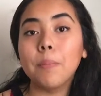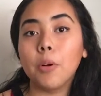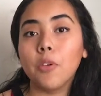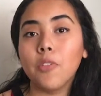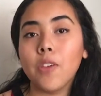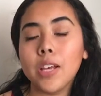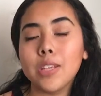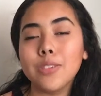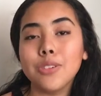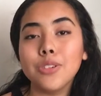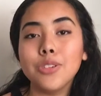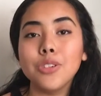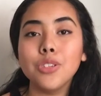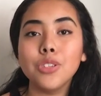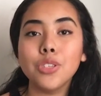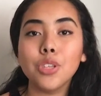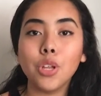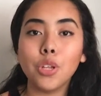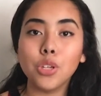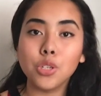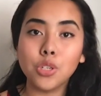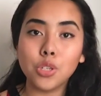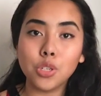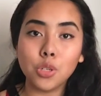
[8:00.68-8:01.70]
professors
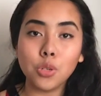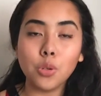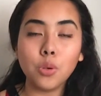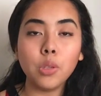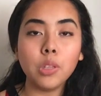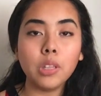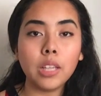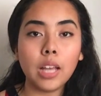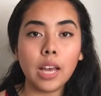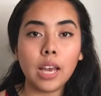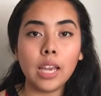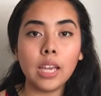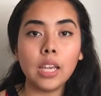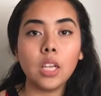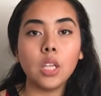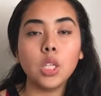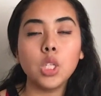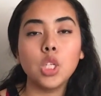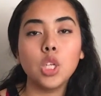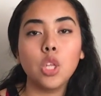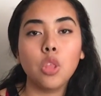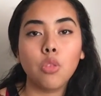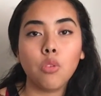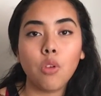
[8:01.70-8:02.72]
do like
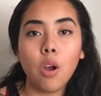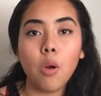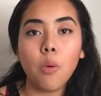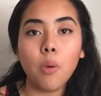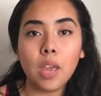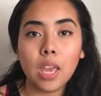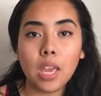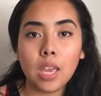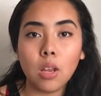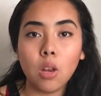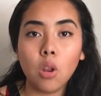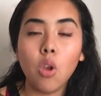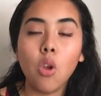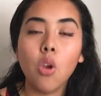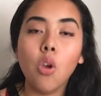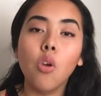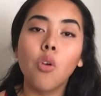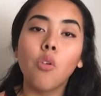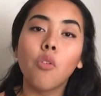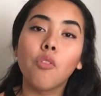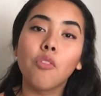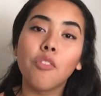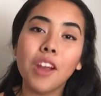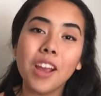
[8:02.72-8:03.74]
to throw in
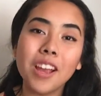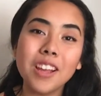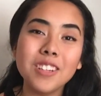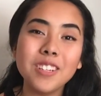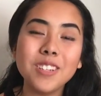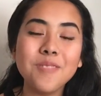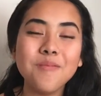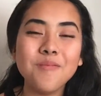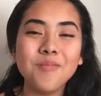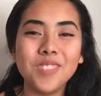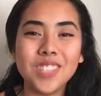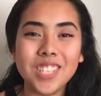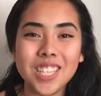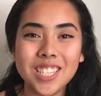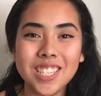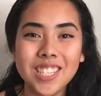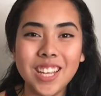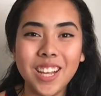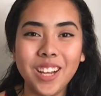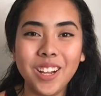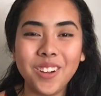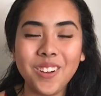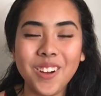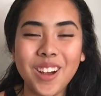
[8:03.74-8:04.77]
random
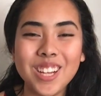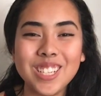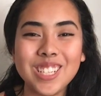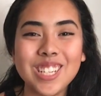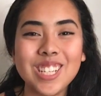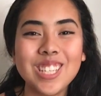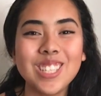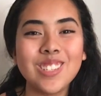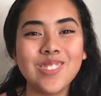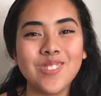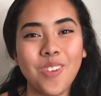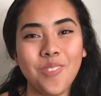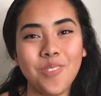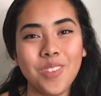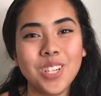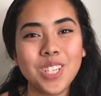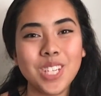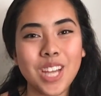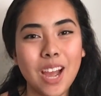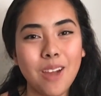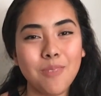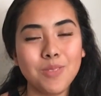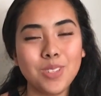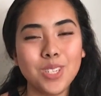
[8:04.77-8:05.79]
detailed questions from the
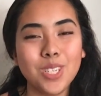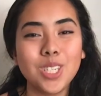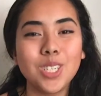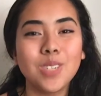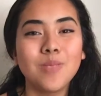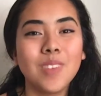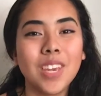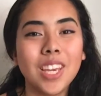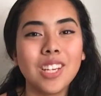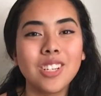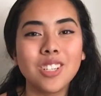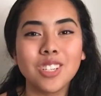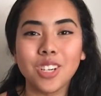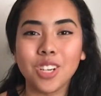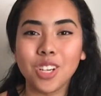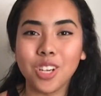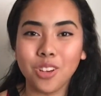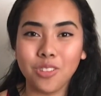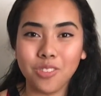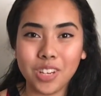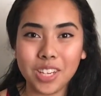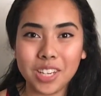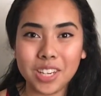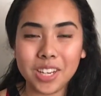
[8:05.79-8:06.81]
chapter to make sure you're
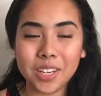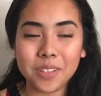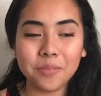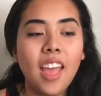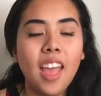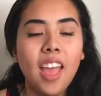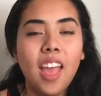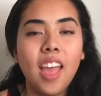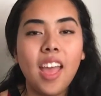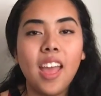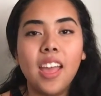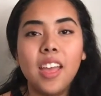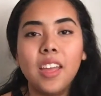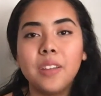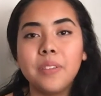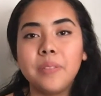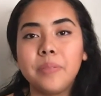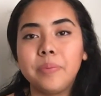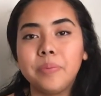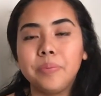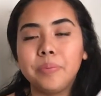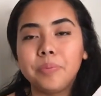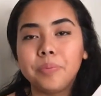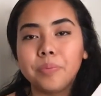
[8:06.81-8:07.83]
reading. And
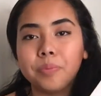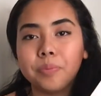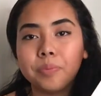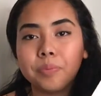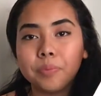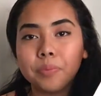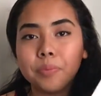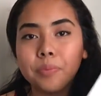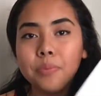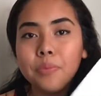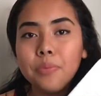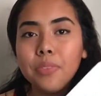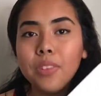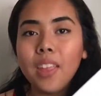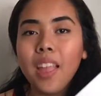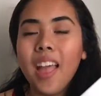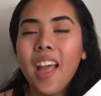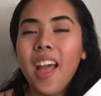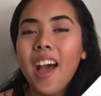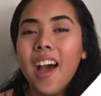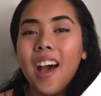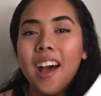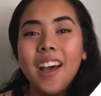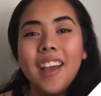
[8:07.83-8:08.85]

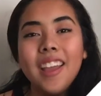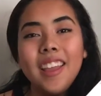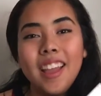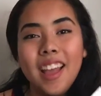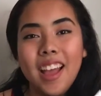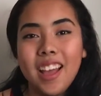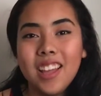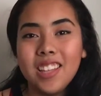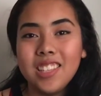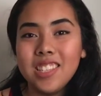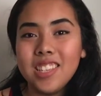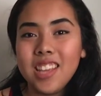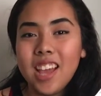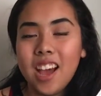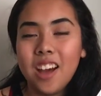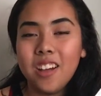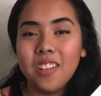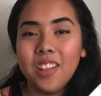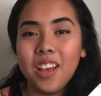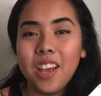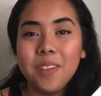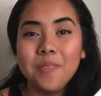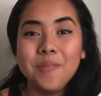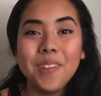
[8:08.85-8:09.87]
I had to
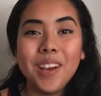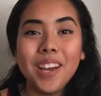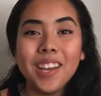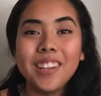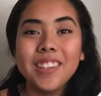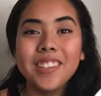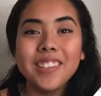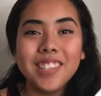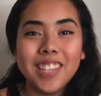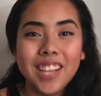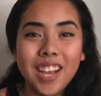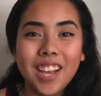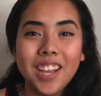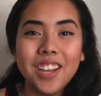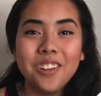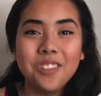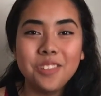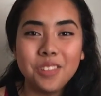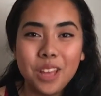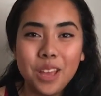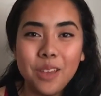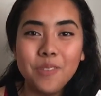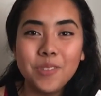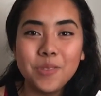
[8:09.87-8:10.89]
outline my entire
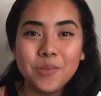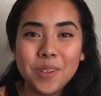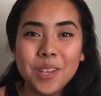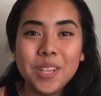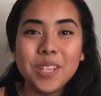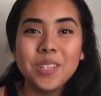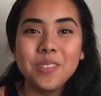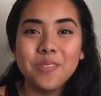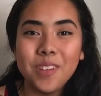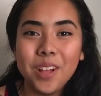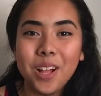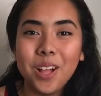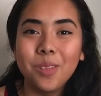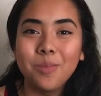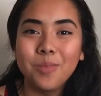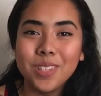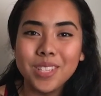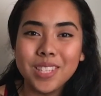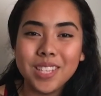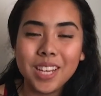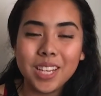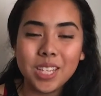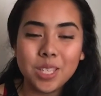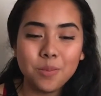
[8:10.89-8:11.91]
lifespan
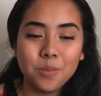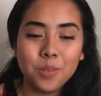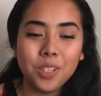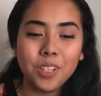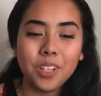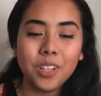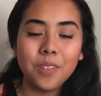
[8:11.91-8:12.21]
development textbook.